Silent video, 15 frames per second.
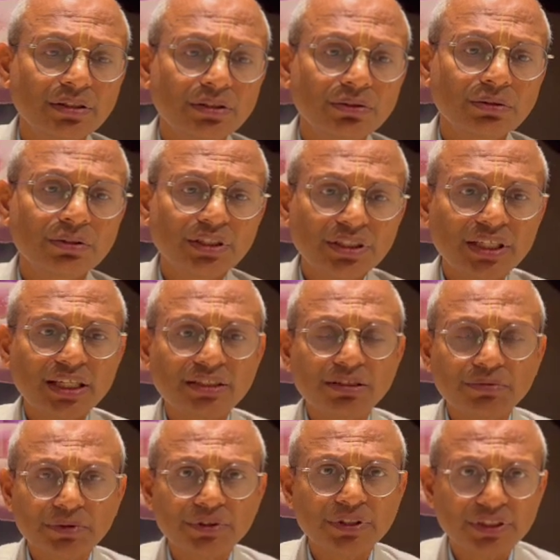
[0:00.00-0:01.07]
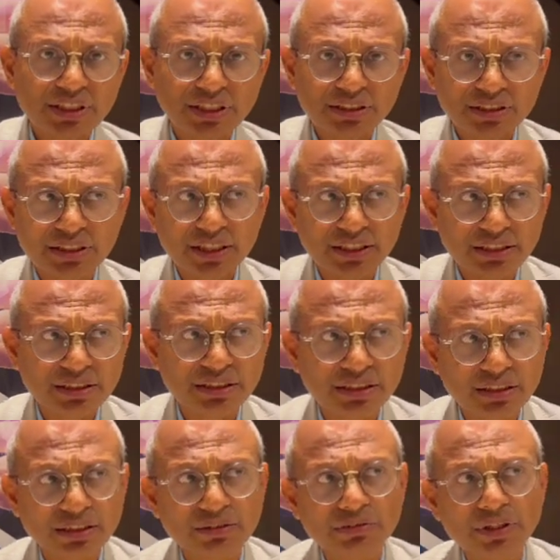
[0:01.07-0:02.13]
So these are some of the things that
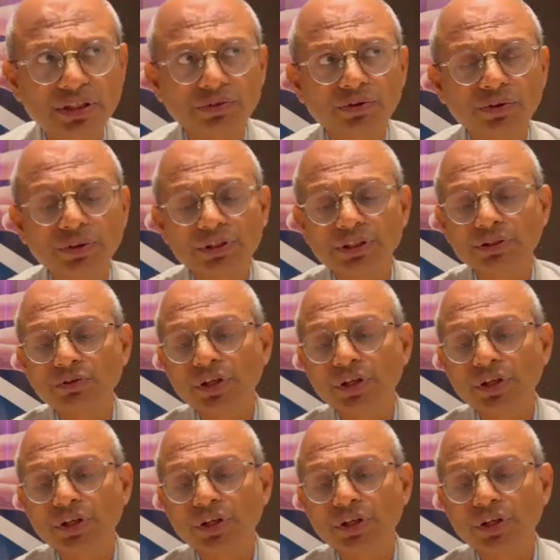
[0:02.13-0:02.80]
we are focusing.